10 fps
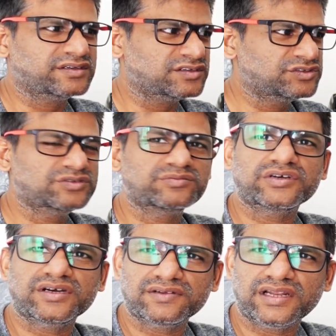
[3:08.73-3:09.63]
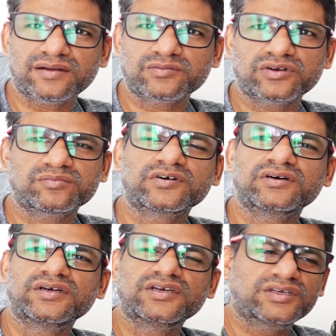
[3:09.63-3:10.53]
So assume you have a
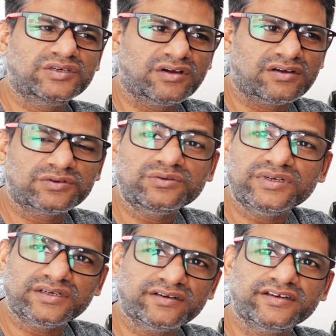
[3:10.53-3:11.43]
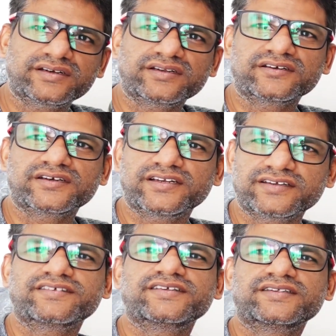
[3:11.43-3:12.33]
laptop, you have two internet
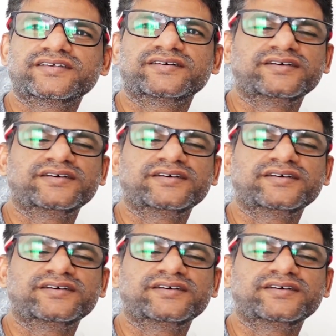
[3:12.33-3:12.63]
connections,